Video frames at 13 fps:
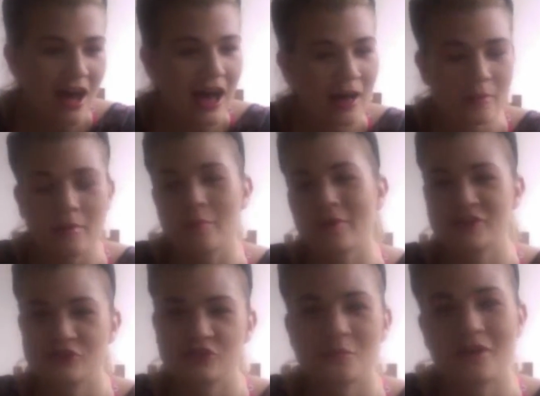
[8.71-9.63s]
I mean, it
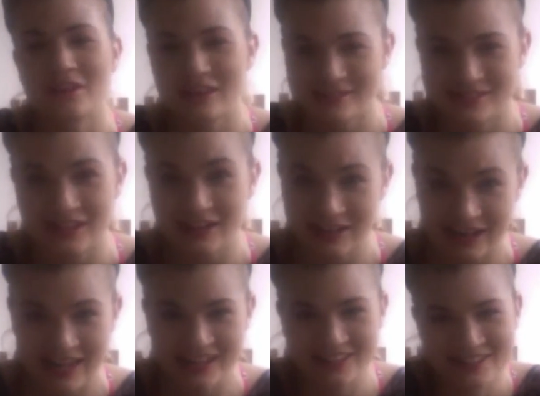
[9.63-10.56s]
makes you smell less like
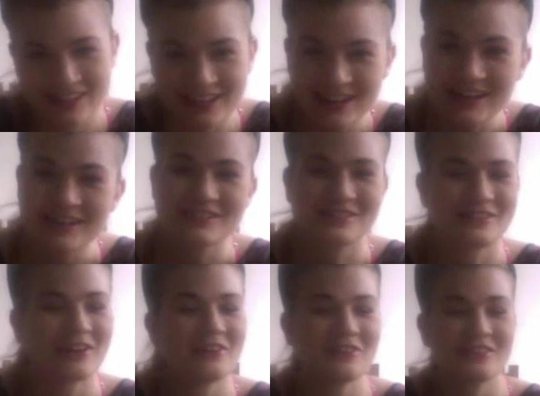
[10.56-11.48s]
lake,
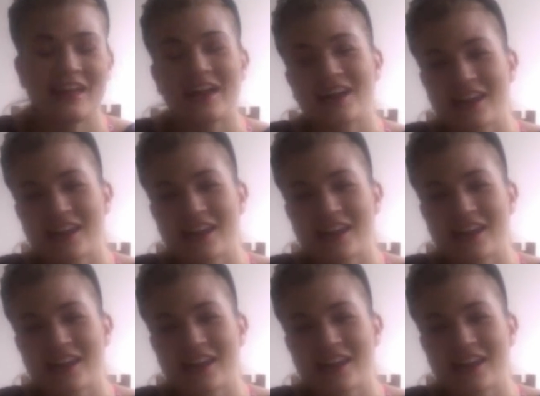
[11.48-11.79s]
so that